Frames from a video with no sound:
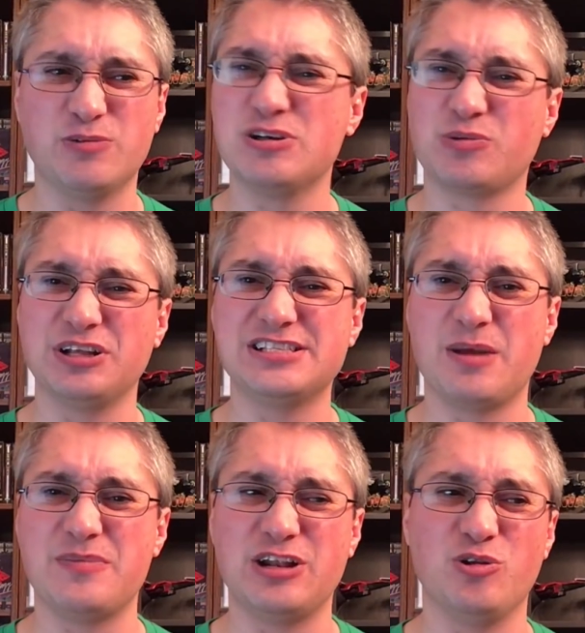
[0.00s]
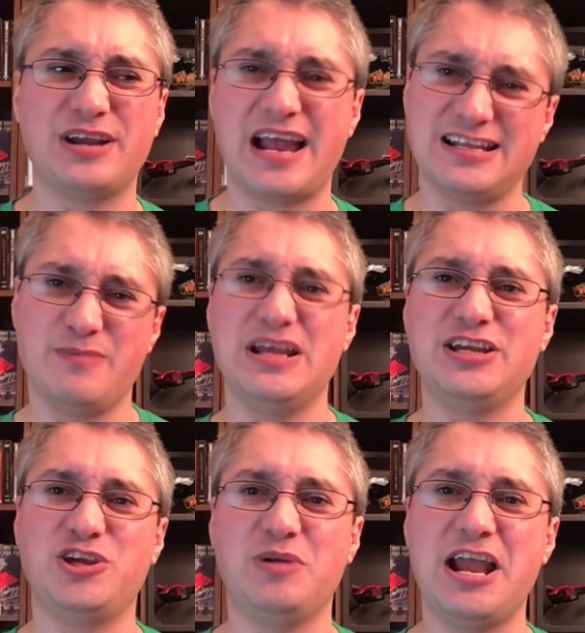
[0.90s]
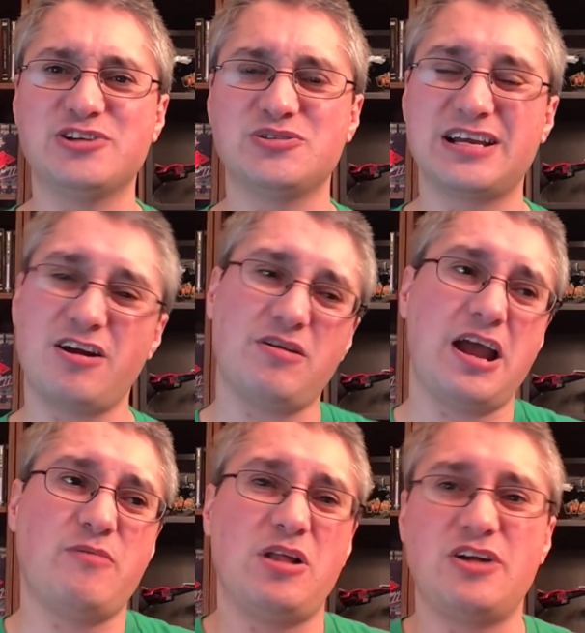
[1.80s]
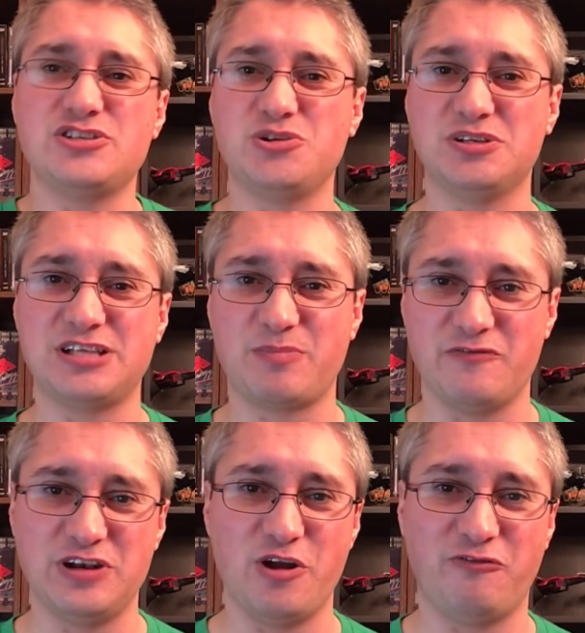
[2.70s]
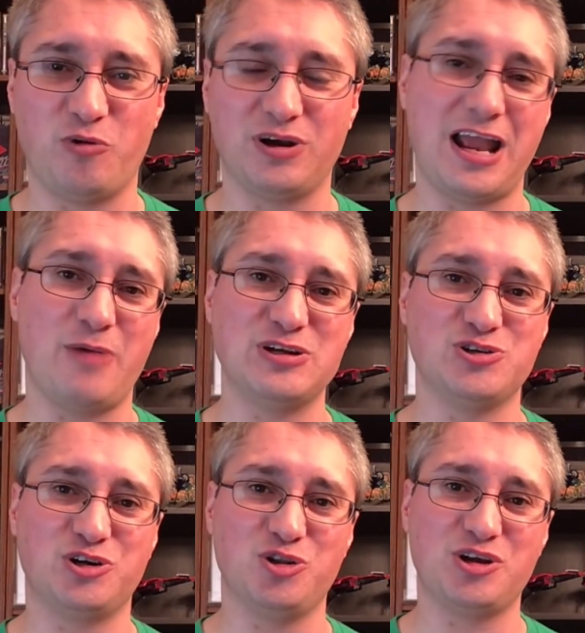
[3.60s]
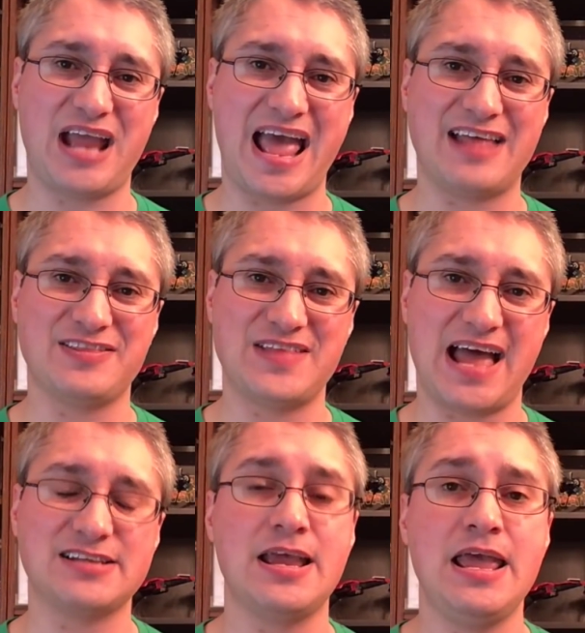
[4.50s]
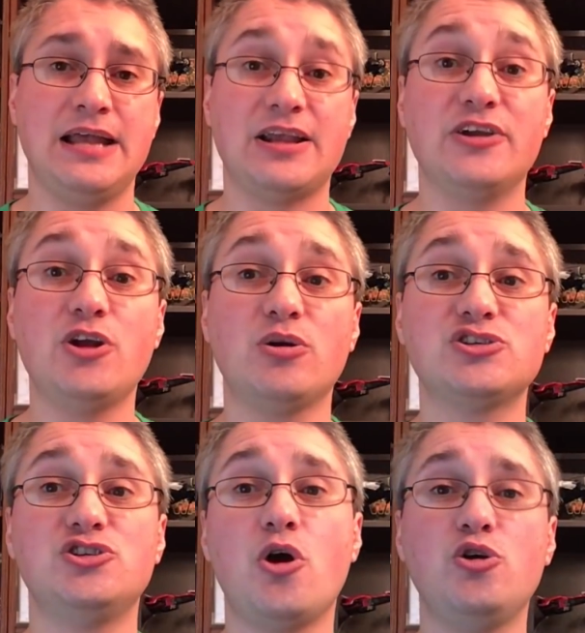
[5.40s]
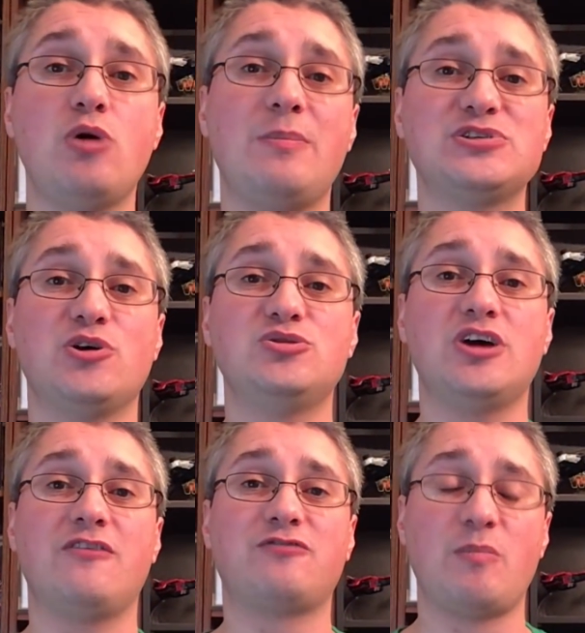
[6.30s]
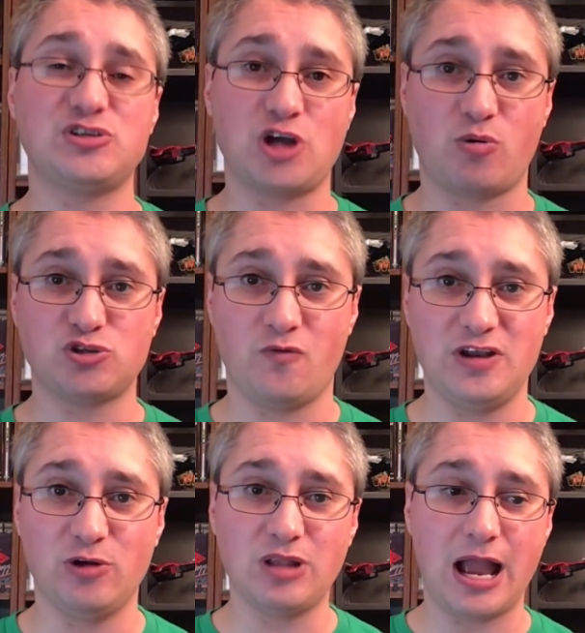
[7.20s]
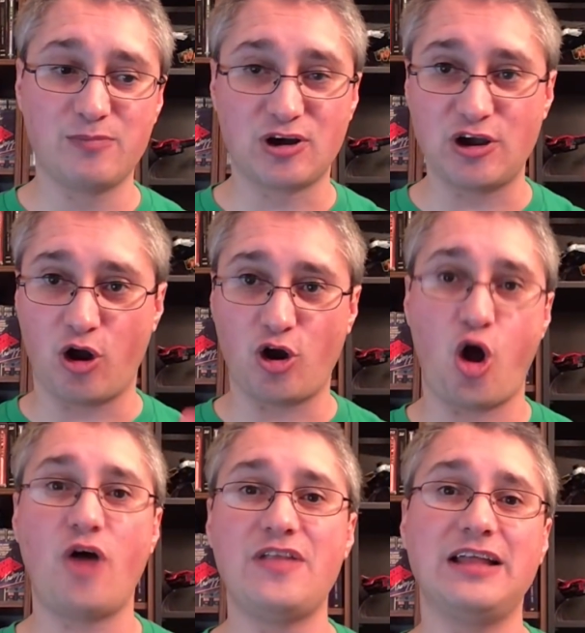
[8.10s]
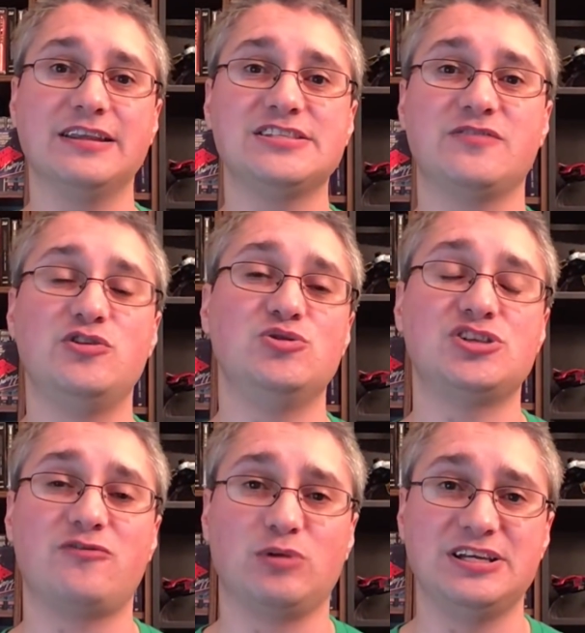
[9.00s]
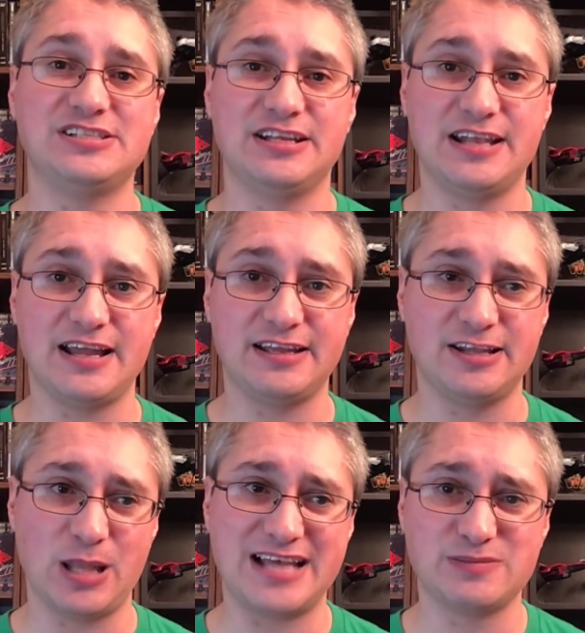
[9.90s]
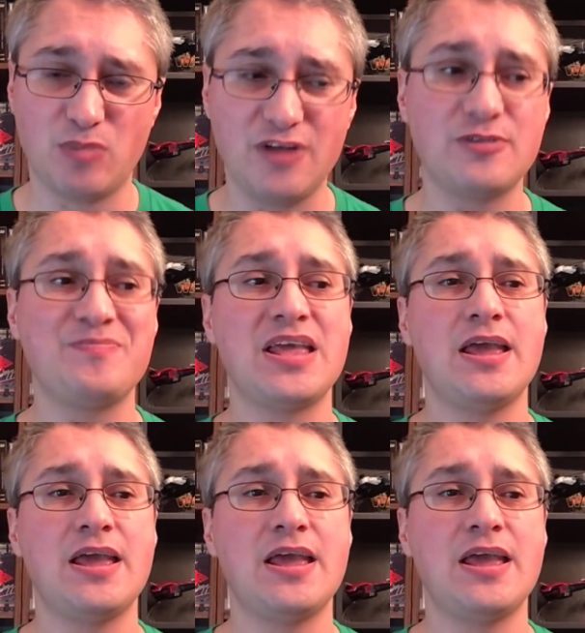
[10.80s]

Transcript: It wasn't really something to look at in the mini Q&A, so I was like, okay, well, I'll just do a separate video for it, and we took a look at that. Now, you notice no new episodes of From the Star Wars Home Video Library are on that list of new stuff released in the last month.